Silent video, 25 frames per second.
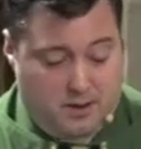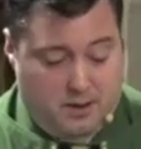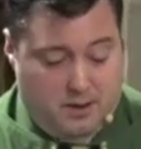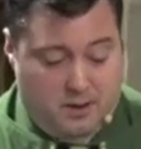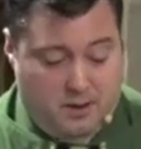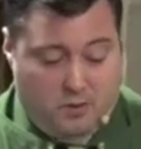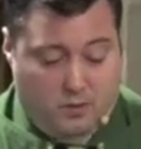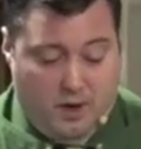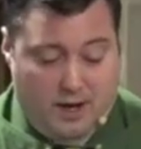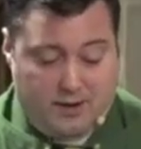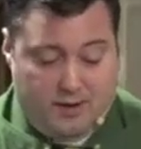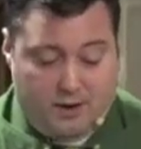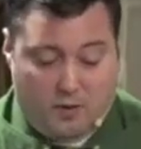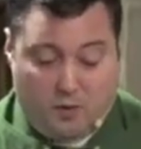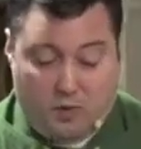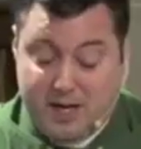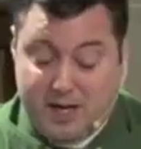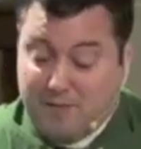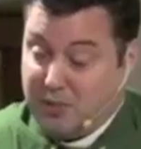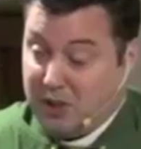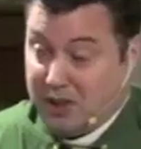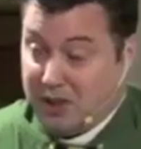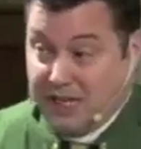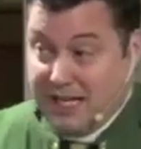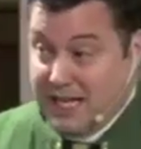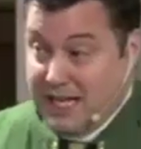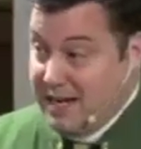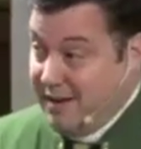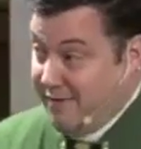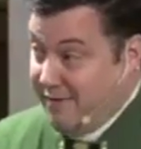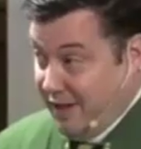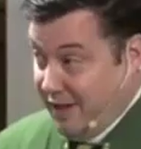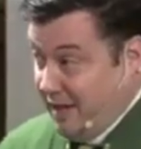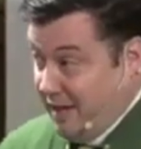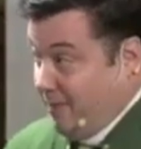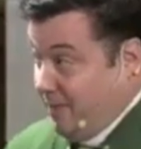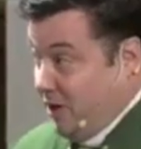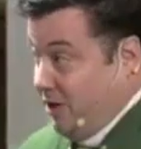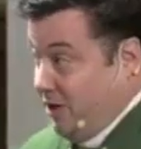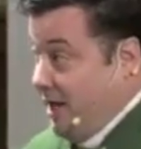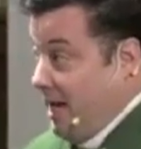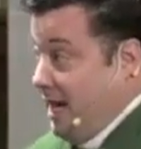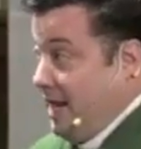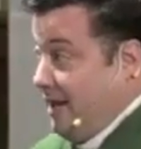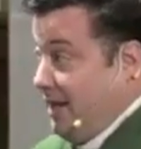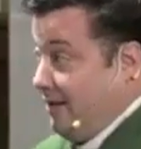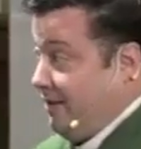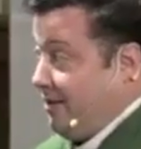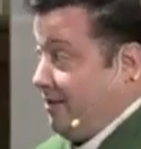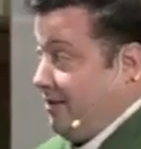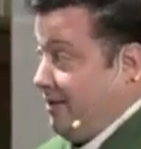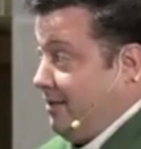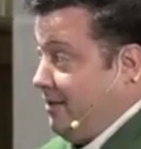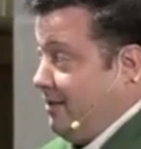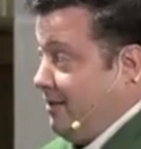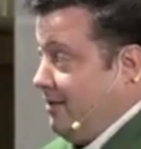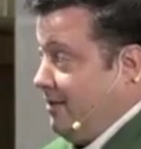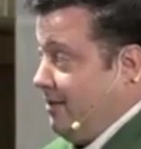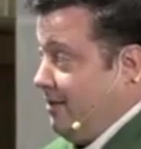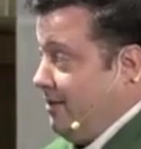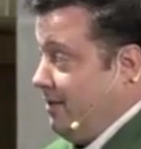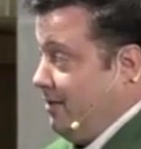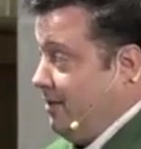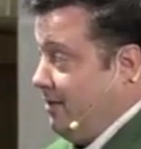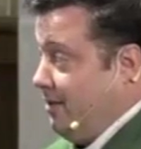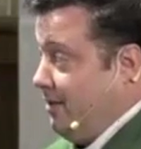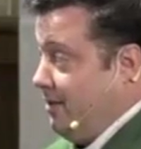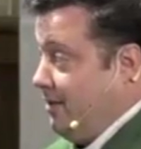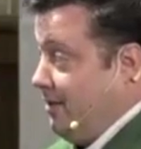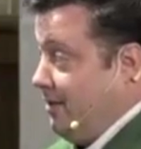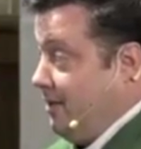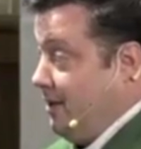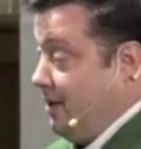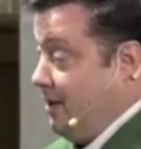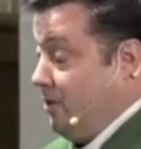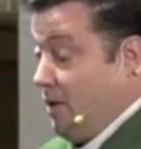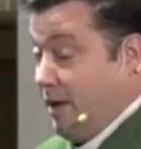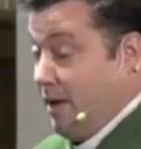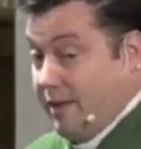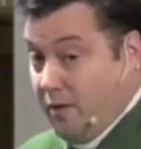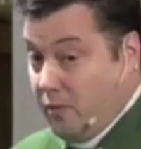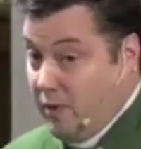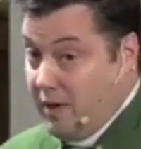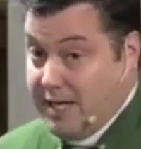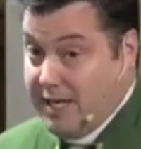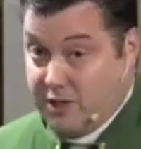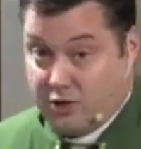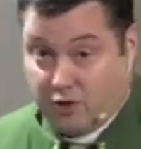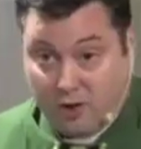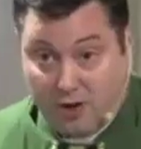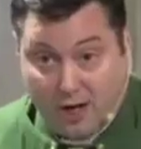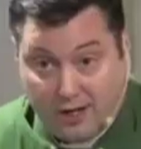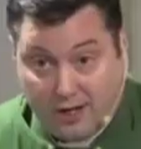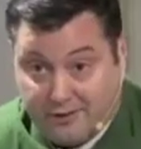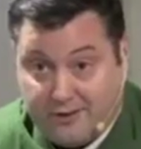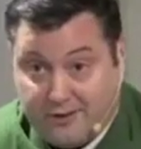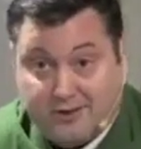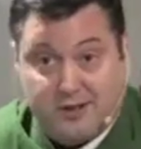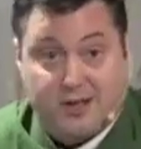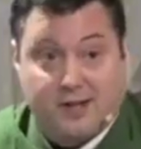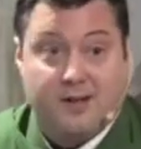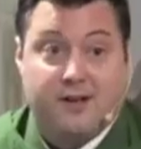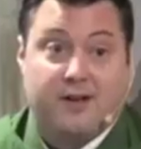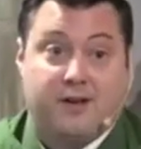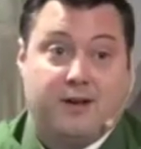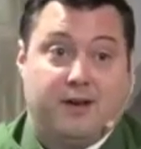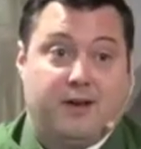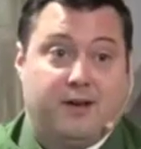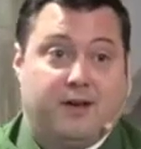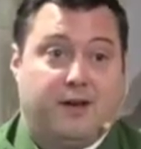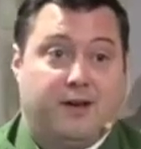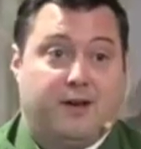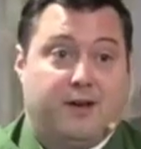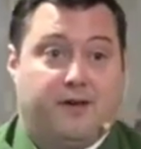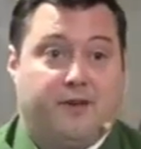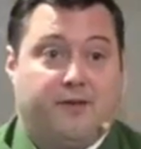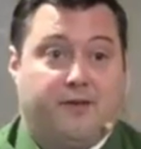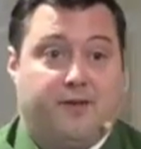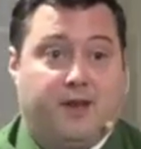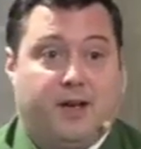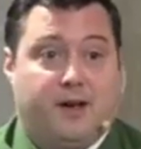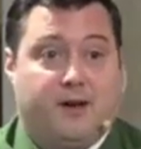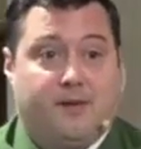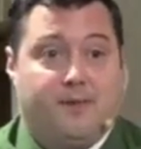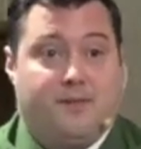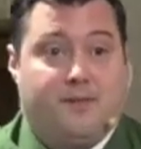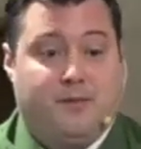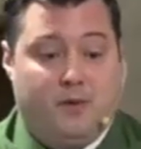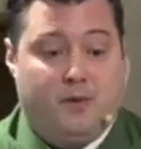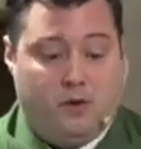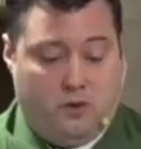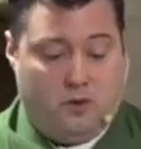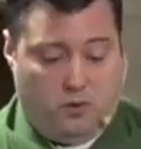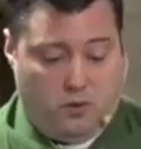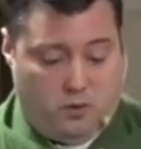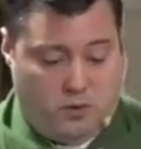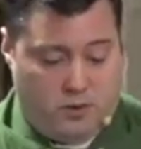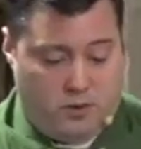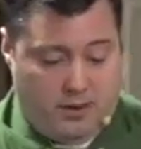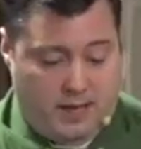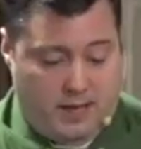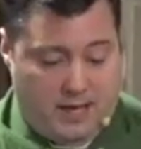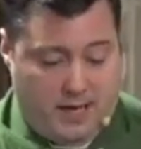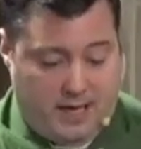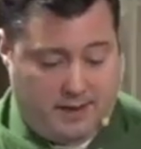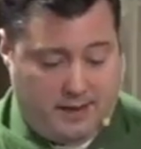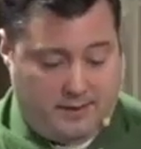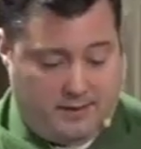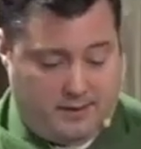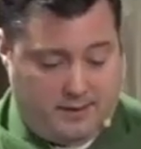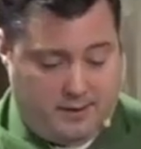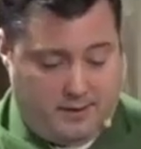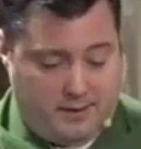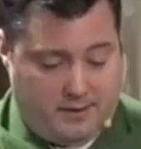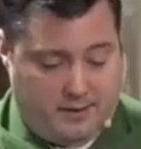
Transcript: whether we believe them or not, whether we trust them or not.